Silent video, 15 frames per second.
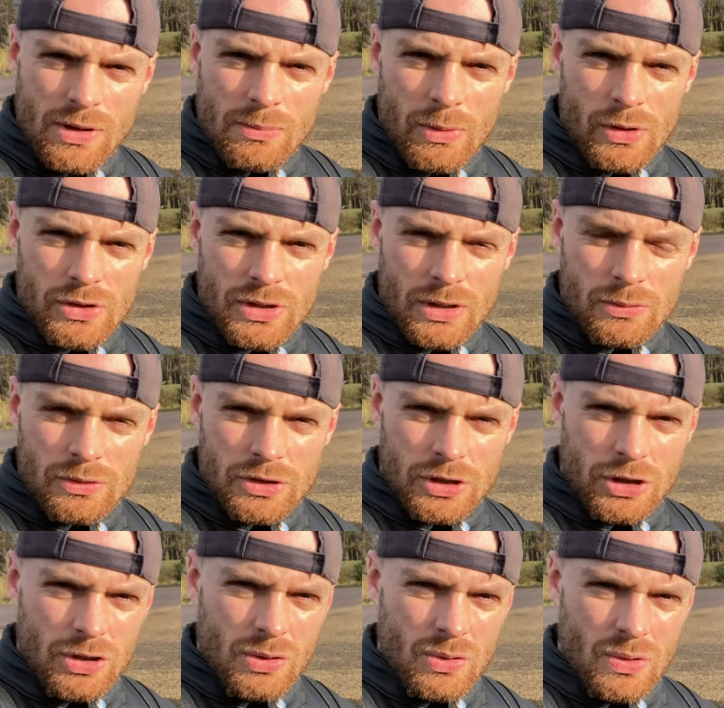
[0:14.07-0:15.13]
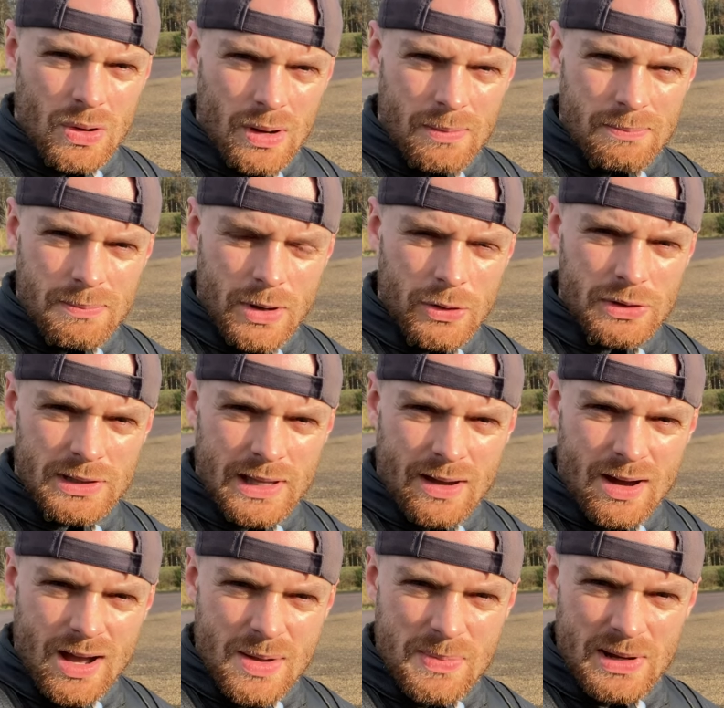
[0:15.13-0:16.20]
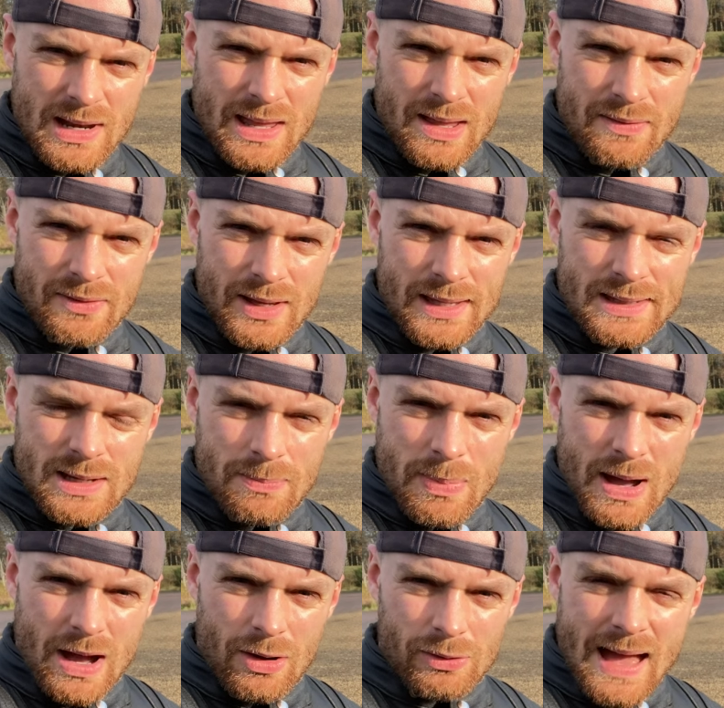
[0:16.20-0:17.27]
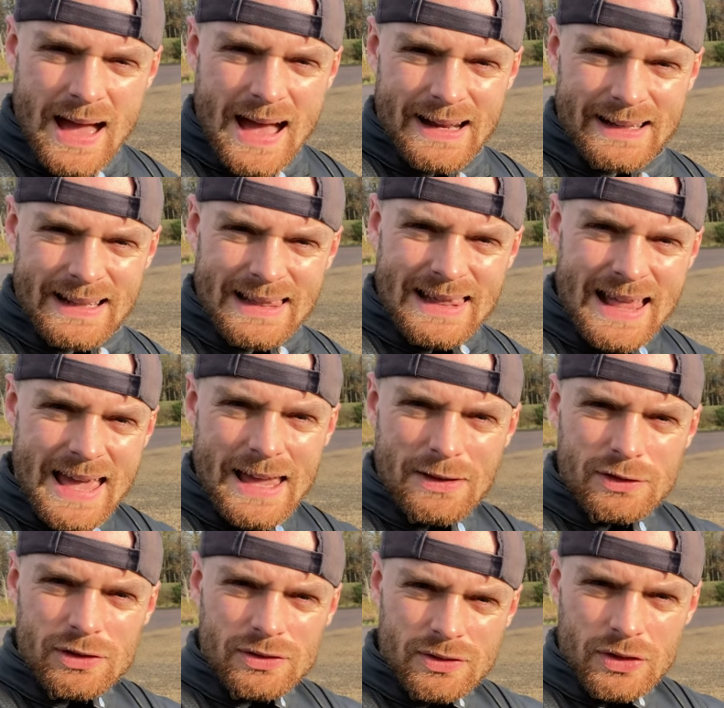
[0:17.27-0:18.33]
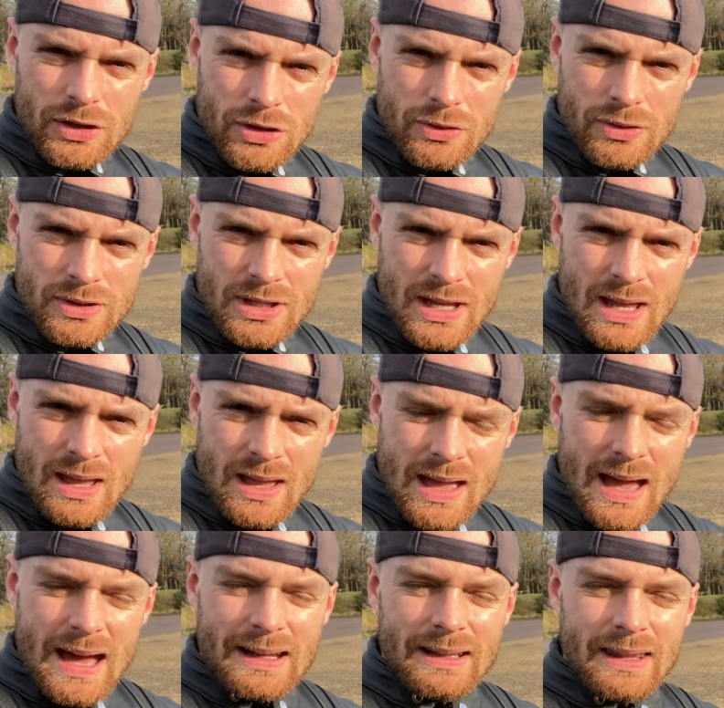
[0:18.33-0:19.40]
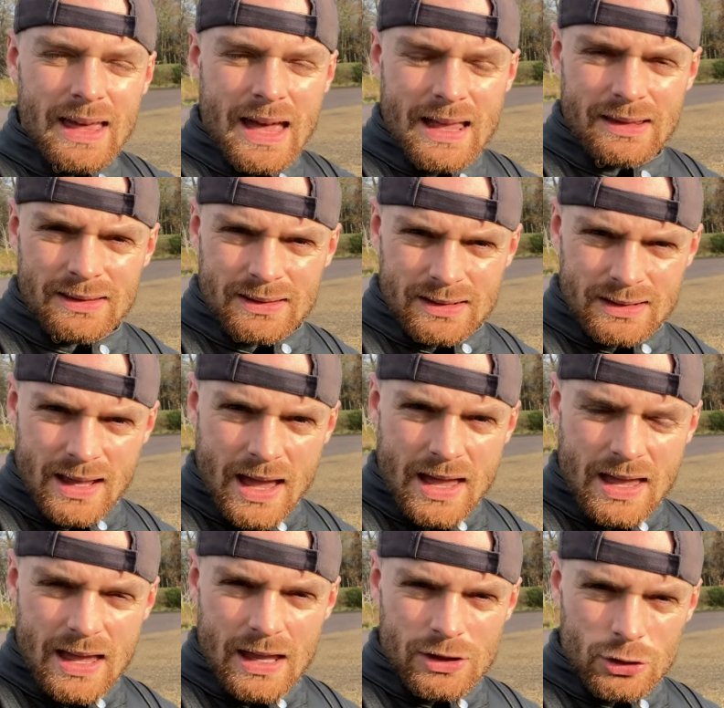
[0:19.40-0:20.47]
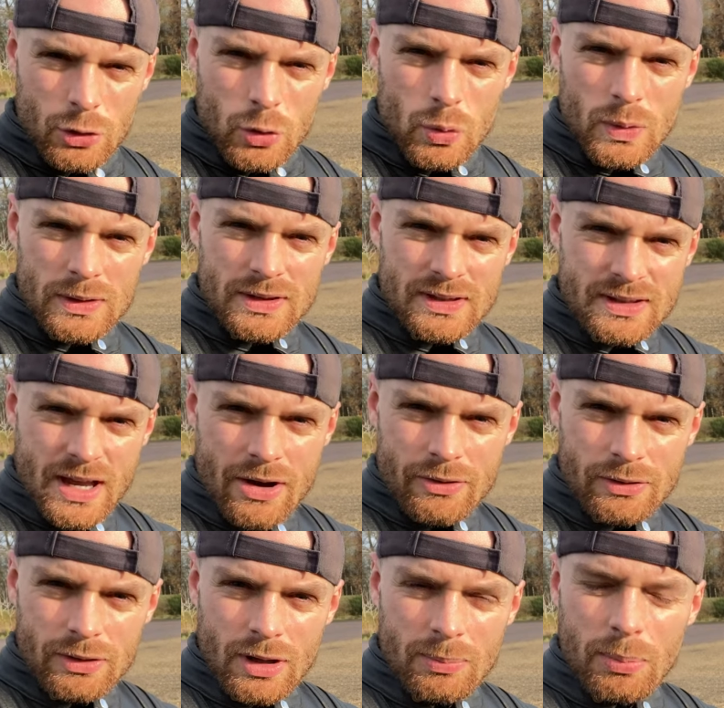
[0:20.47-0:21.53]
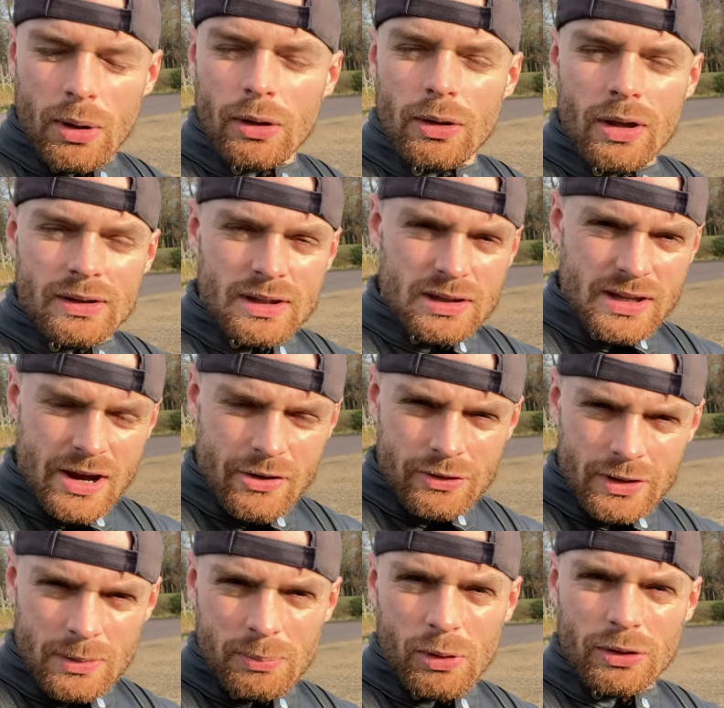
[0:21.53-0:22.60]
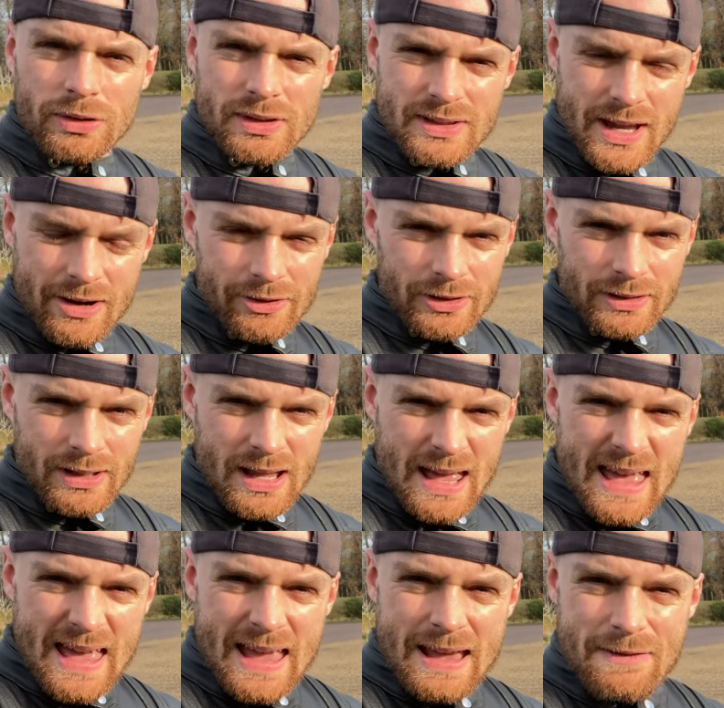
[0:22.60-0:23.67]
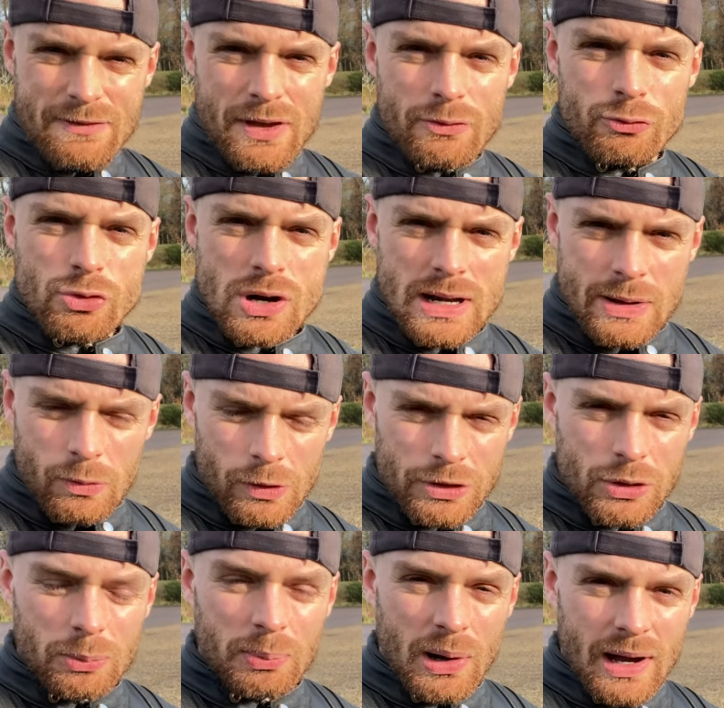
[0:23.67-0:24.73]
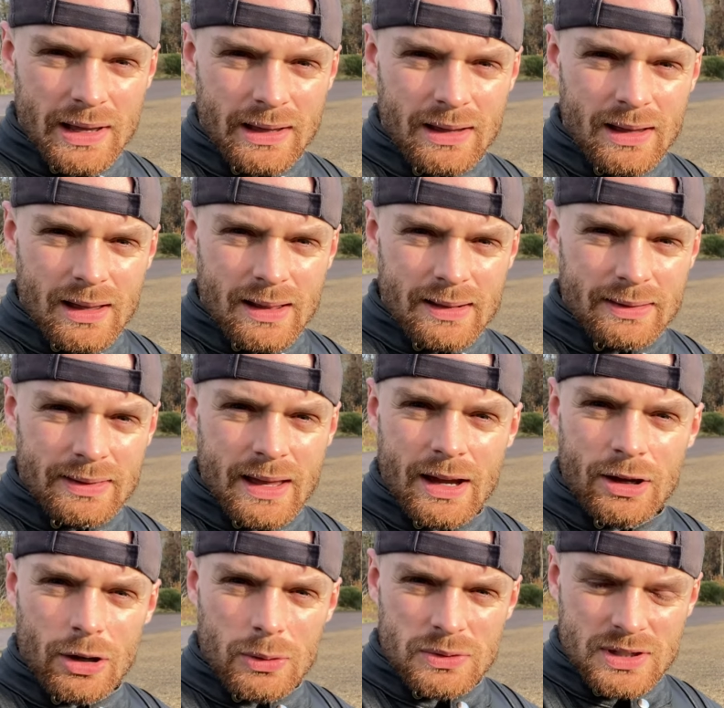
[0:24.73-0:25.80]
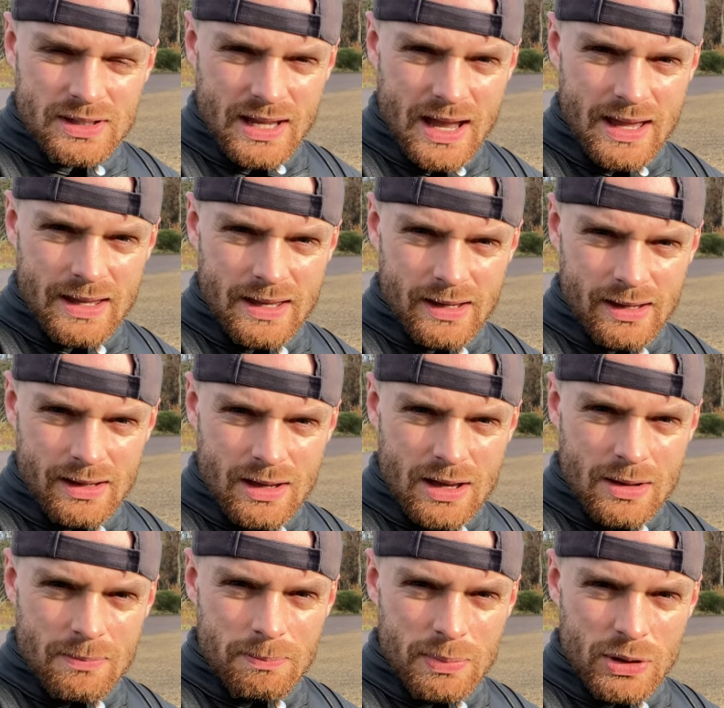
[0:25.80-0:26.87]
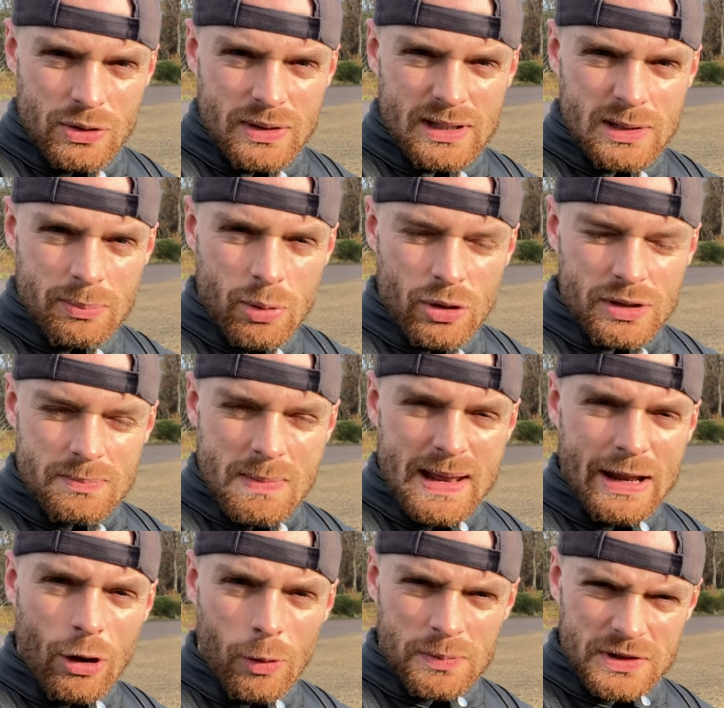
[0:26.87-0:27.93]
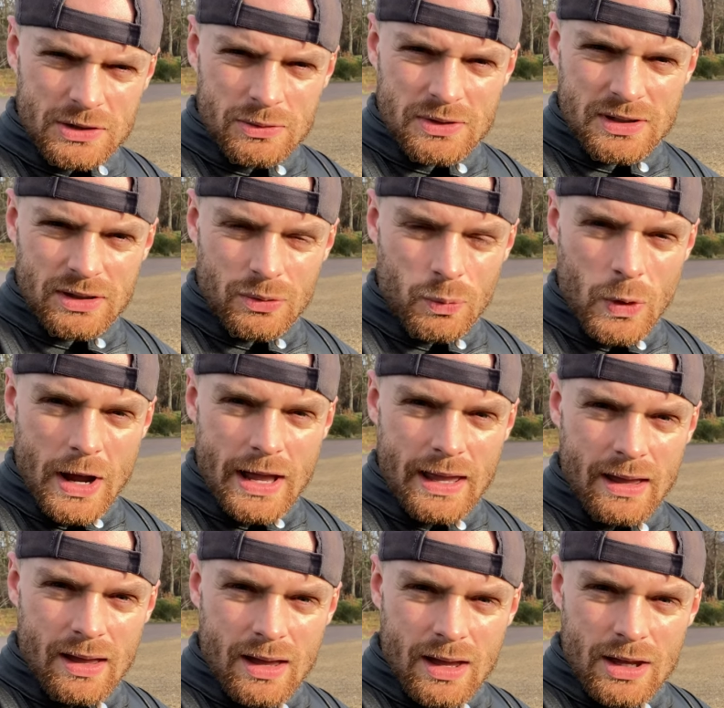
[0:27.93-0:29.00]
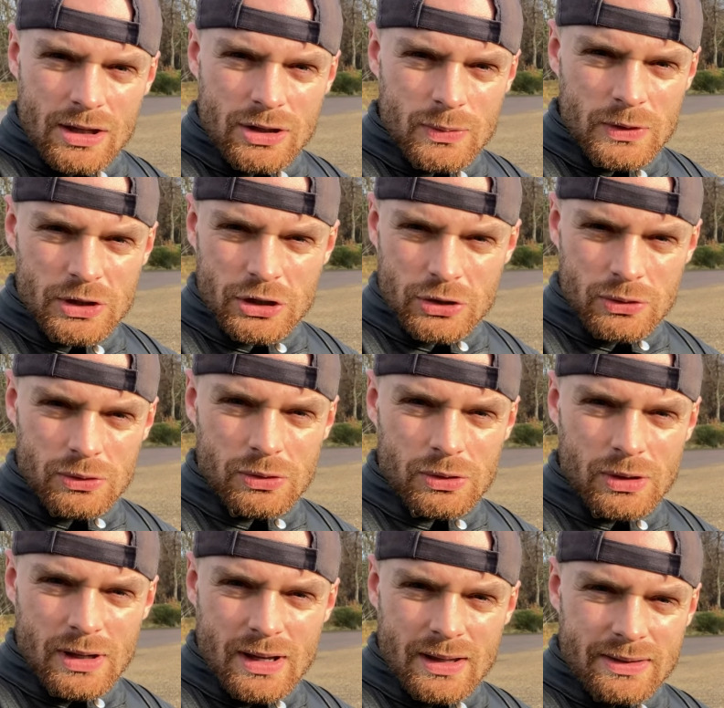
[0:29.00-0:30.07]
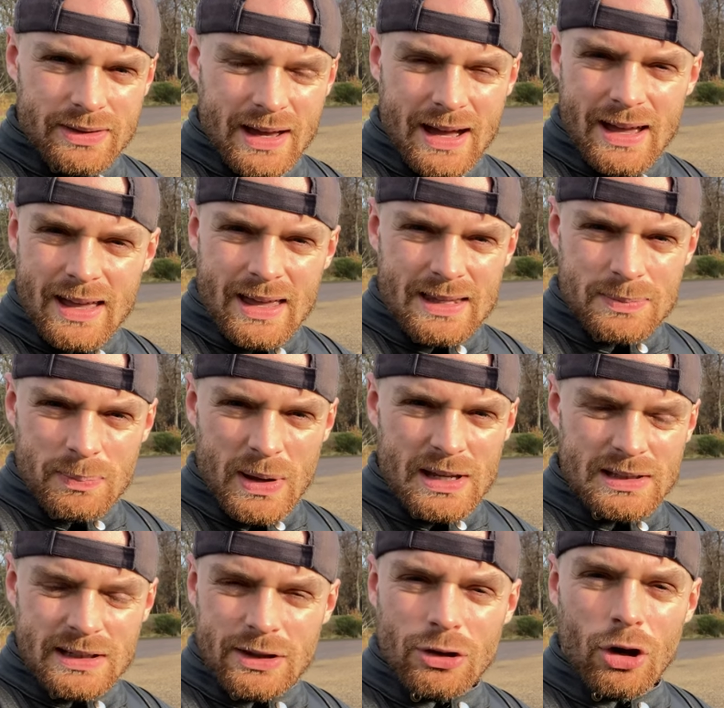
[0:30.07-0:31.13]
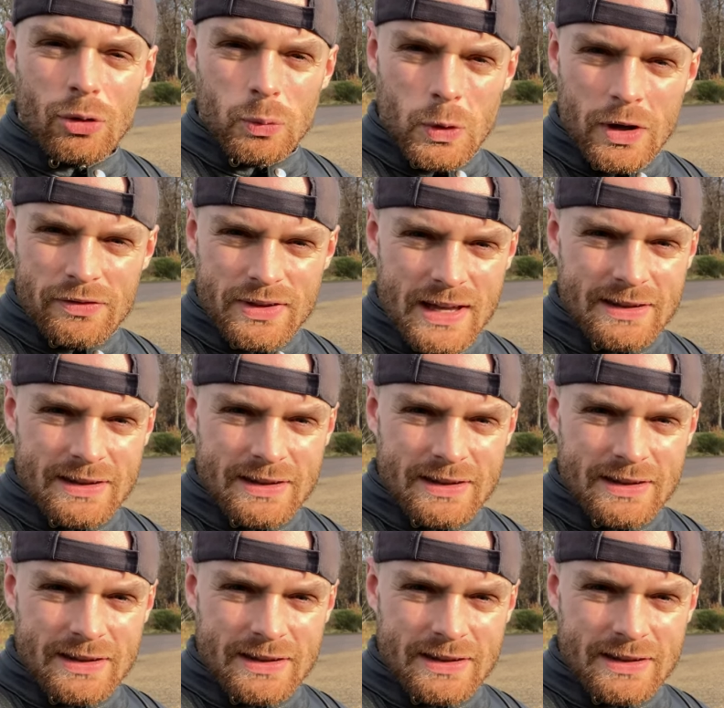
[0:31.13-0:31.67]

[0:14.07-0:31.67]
your motorcycle secure, mostly I believe it's about adding layers of security, and at the end of the day, it's all a deterrent upon deterrent upon deterrent. If they really want your bike, they're going to take it. But you need to put as many obstacles in the way to ensure that it's basically not worth their